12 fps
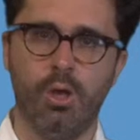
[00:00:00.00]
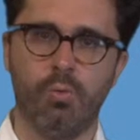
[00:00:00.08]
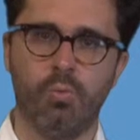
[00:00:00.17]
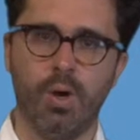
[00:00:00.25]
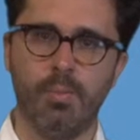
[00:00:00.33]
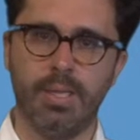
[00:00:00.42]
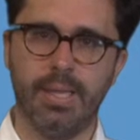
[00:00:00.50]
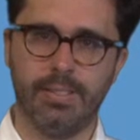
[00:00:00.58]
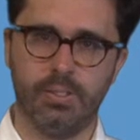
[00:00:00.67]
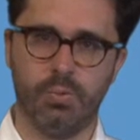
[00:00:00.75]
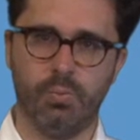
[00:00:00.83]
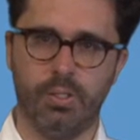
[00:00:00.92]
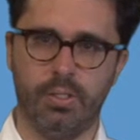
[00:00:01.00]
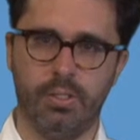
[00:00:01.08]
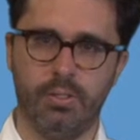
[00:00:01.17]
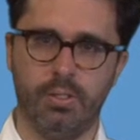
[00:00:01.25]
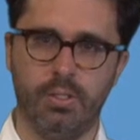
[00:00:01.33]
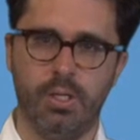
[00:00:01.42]
rub against one
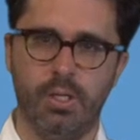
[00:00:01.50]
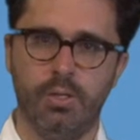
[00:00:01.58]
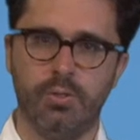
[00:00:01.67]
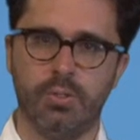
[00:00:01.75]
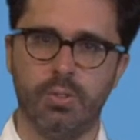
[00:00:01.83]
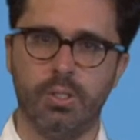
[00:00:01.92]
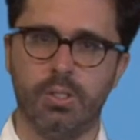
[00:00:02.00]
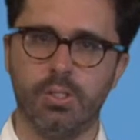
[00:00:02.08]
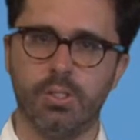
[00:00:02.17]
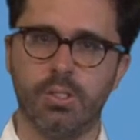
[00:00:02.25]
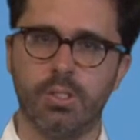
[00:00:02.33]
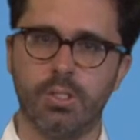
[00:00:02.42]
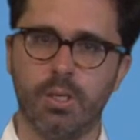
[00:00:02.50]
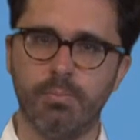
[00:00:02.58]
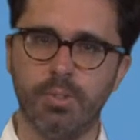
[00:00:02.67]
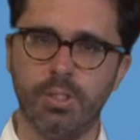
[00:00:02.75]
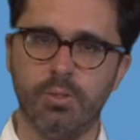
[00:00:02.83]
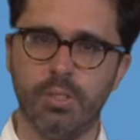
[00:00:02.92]
another so that there's
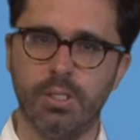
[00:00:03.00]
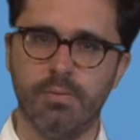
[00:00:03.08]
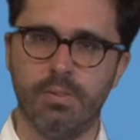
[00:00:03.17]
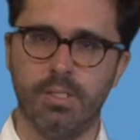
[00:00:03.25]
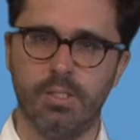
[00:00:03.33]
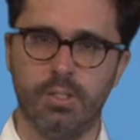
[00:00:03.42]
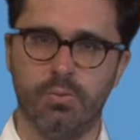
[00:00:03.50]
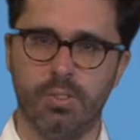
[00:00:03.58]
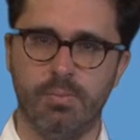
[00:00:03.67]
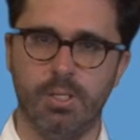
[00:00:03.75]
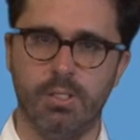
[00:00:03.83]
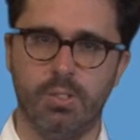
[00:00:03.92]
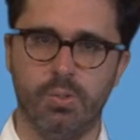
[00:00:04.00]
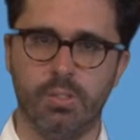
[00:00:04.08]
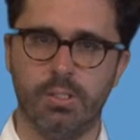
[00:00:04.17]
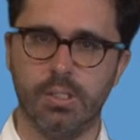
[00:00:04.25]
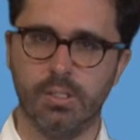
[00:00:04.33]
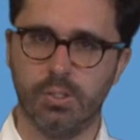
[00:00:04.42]
some degree of disagreement or
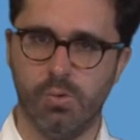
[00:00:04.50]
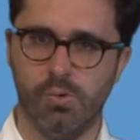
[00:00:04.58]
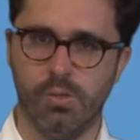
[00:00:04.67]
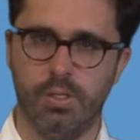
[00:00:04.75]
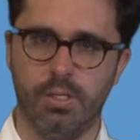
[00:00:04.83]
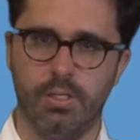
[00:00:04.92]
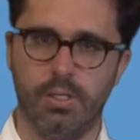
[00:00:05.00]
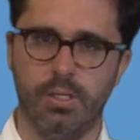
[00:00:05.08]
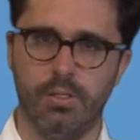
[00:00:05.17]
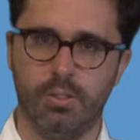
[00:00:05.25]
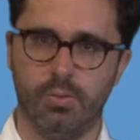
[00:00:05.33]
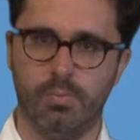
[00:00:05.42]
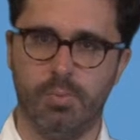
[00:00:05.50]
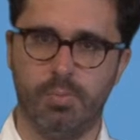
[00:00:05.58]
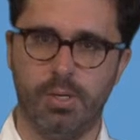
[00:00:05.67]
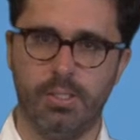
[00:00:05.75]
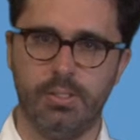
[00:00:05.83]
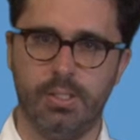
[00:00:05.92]
discord in the group
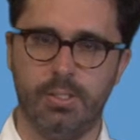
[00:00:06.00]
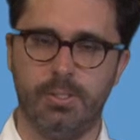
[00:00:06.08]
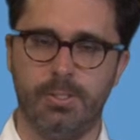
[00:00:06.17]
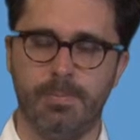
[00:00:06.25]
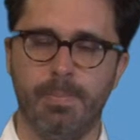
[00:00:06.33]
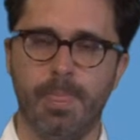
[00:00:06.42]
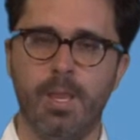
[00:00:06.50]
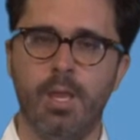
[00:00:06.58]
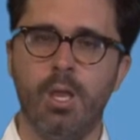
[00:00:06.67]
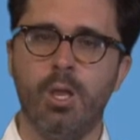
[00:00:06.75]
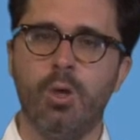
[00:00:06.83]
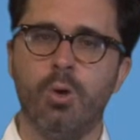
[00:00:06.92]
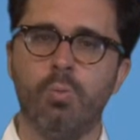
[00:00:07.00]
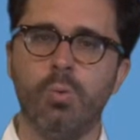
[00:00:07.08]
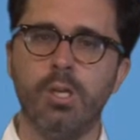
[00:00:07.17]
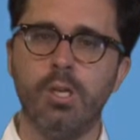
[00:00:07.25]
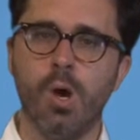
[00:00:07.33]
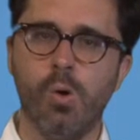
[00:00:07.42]
process.
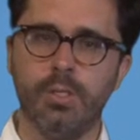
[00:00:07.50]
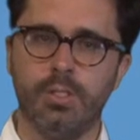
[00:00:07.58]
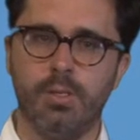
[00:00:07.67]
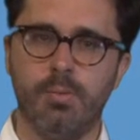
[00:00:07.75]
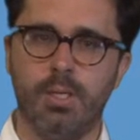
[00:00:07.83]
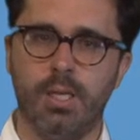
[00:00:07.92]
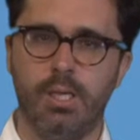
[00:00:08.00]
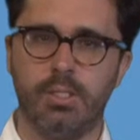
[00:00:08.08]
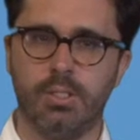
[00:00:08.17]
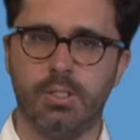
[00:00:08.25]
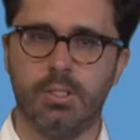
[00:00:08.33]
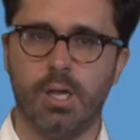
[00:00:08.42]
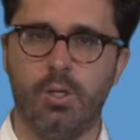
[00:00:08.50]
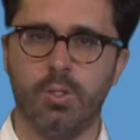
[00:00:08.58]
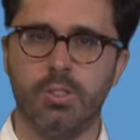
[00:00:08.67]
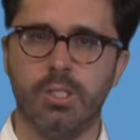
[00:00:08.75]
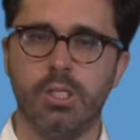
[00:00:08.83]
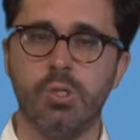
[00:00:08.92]
We know as communication
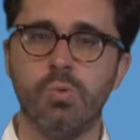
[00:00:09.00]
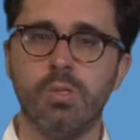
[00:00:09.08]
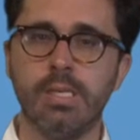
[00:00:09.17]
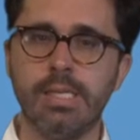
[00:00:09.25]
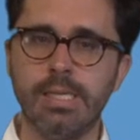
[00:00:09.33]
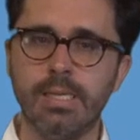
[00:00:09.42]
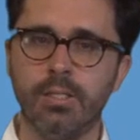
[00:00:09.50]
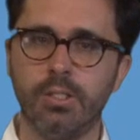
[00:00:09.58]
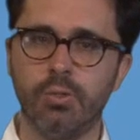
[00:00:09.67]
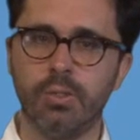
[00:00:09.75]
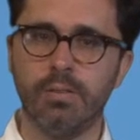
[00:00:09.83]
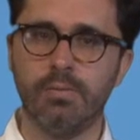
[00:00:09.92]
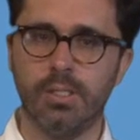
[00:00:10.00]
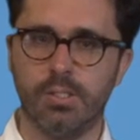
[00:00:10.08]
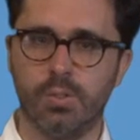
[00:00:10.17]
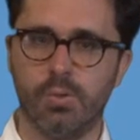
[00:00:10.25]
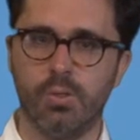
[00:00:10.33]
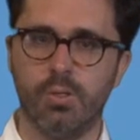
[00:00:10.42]
scholars that you need a degree of
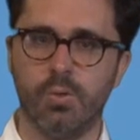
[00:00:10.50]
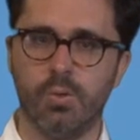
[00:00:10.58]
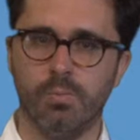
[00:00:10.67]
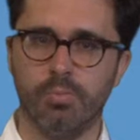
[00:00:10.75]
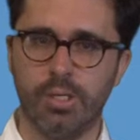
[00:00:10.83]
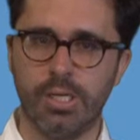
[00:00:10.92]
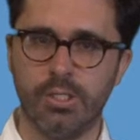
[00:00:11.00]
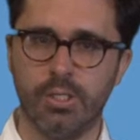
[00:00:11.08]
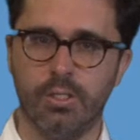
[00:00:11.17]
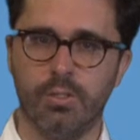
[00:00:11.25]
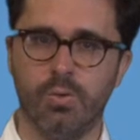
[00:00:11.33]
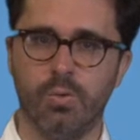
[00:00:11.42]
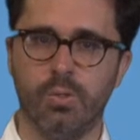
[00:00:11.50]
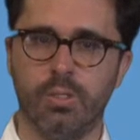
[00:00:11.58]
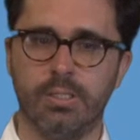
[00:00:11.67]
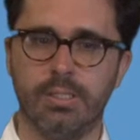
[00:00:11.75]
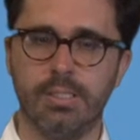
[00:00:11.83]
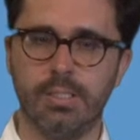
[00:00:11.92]
discord or abrasion or
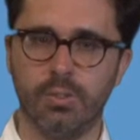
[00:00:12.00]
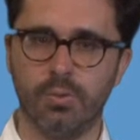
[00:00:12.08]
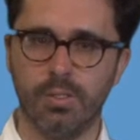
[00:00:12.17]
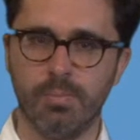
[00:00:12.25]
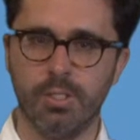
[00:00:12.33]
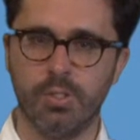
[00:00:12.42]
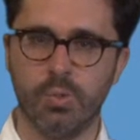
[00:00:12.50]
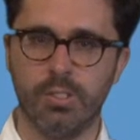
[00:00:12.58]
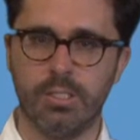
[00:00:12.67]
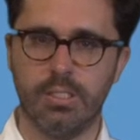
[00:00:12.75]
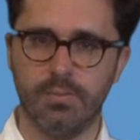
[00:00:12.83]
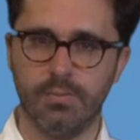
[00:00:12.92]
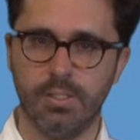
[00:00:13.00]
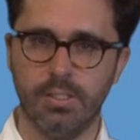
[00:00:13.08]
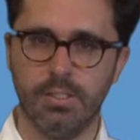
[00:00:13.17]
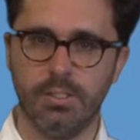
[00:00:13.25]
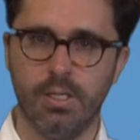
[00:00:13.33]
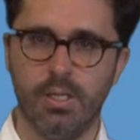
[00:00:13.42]
disagreement or
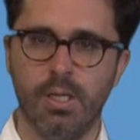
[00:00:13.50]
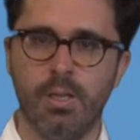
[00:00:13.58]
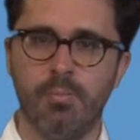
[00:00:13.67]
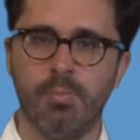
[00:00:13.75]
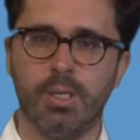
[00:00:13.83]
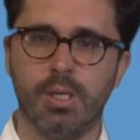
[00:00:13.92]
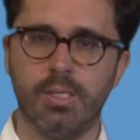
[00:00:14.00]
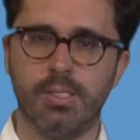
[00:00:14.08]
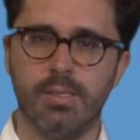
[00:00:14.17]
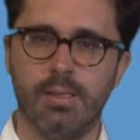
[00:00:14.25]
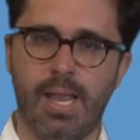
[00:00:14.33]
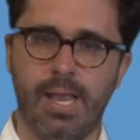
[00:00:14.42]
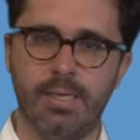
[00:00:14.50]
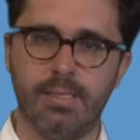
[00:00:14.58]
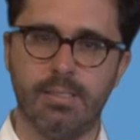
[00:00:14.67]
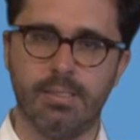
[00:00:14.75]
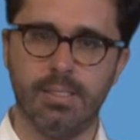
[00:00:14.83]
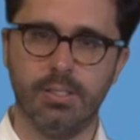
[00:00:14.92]
difference because that
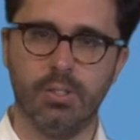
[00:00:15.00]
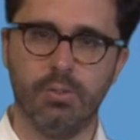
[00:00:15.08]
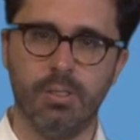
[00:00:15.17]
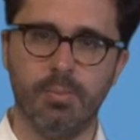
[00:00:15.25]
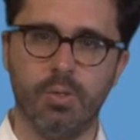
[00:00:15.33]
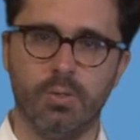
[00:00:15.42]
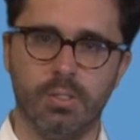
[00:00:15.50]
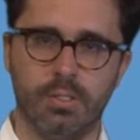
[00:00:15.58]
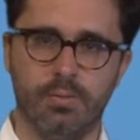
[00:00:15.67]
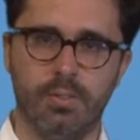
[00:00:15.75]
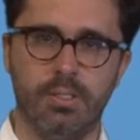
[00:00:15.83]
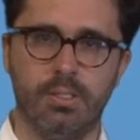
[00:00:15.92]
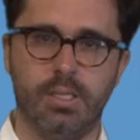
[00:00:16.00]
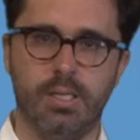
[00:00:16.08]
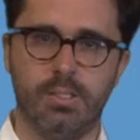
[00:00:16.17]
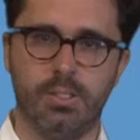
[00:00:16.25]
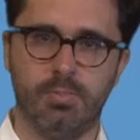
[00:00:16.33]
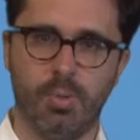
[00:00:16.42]
disagreement or difference
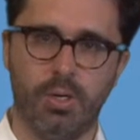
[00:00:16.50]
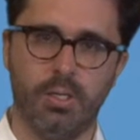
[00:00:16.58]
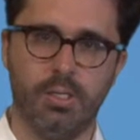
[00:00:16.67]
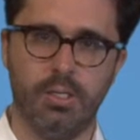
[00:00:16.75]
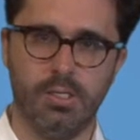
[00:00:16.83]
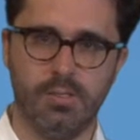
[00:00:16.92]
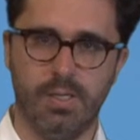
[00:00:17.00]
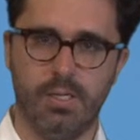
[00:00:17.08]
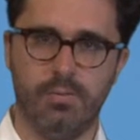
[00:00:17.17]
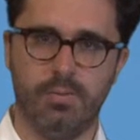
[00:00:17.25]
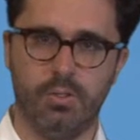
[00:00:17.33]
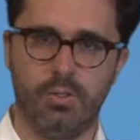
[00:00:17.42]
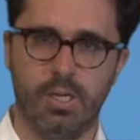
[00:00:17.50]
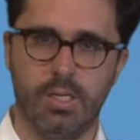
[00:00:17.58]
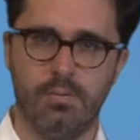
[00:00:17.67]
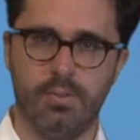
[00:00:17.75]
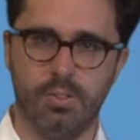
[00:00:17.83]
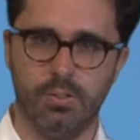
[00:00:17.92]
can spark innovative or
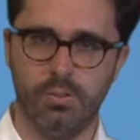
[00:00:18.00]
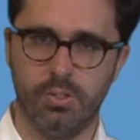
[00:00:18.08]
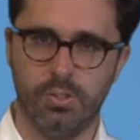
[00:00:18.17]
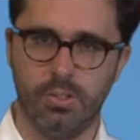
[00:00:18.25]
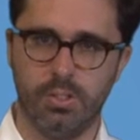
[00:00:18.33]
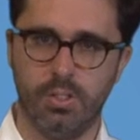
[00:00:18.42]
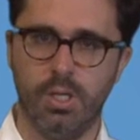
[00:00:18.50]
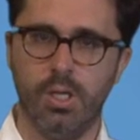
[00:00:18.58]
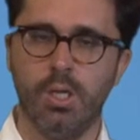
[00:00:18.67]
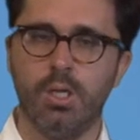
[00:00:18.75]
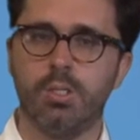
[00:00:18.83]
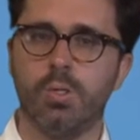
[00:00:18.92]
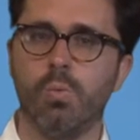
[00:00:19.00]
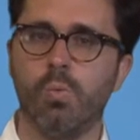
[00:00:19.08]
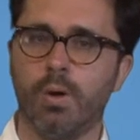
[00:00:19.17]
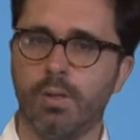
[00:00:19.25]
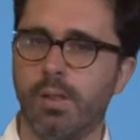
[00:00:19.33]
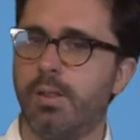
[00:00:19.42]
creative solutions. So
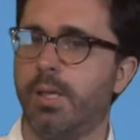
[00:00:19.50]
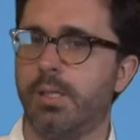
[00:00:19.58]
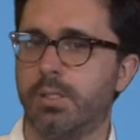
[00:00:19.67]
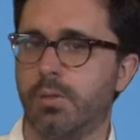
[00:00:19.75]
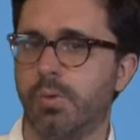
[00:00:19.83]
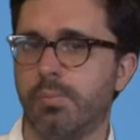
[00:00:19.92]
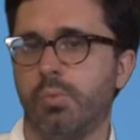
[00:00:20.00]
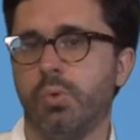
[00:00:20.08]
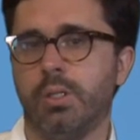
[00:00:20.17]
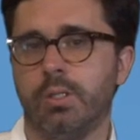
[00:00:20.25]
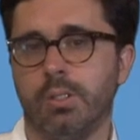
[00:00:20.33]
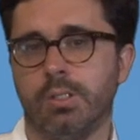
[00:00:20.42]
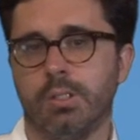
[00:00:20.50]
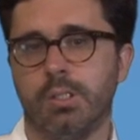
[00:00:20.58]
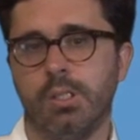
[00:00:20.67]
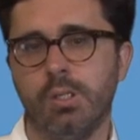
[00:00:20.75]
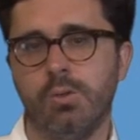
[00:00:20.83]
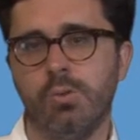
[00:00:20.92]
one of the things a group leader needs to
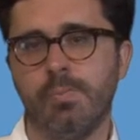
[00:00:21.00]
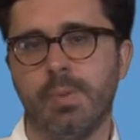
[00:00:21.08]
do